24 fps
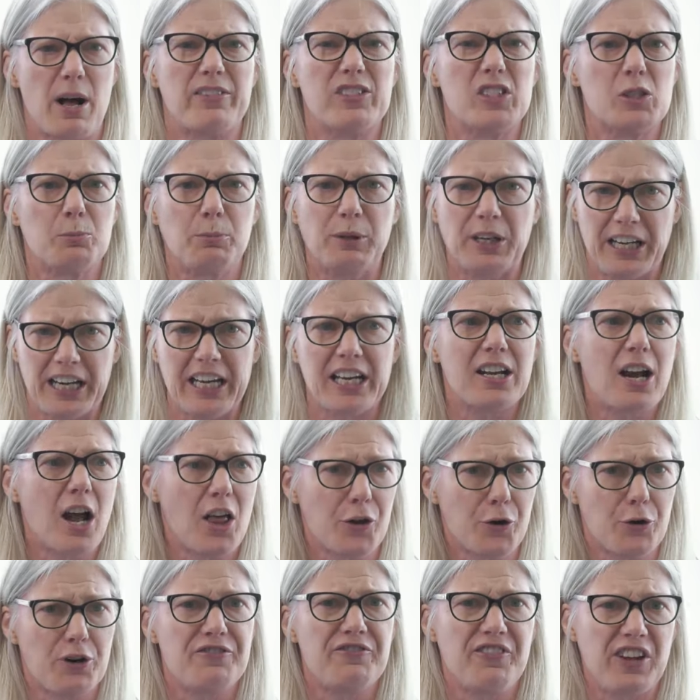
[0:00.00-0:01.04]
of splitting
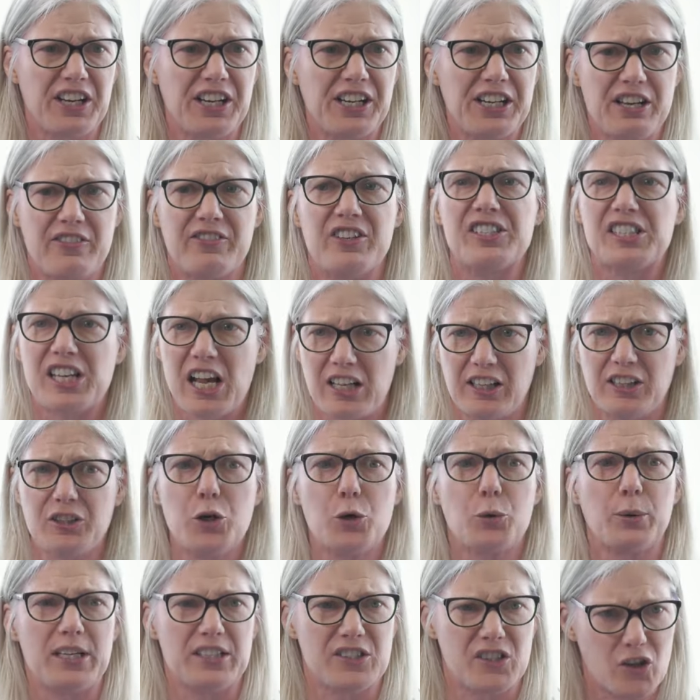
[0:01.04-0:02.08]
another infinitive and tell
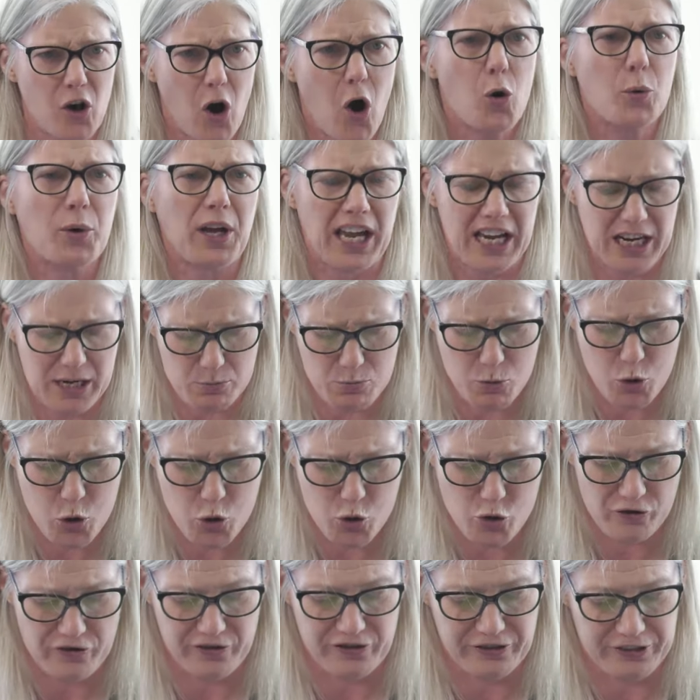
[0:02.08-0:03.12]
you it's okay to
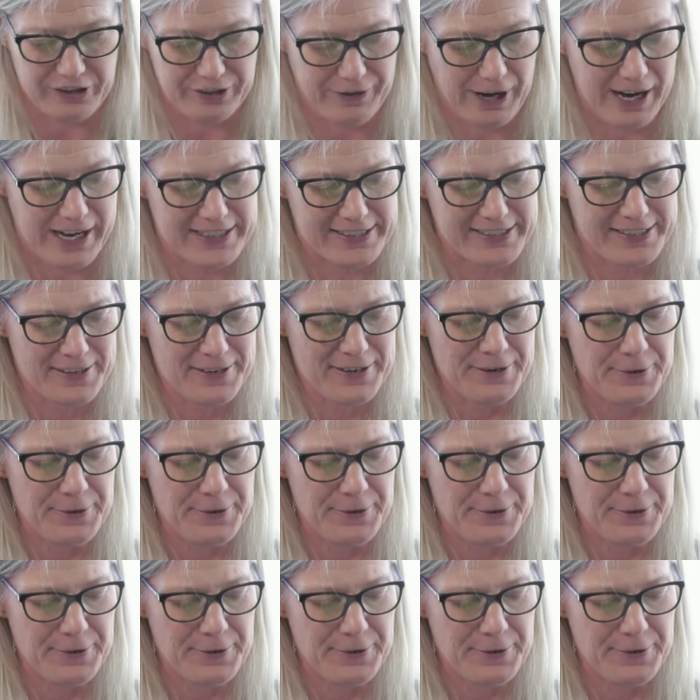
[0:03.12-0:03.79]
move, right?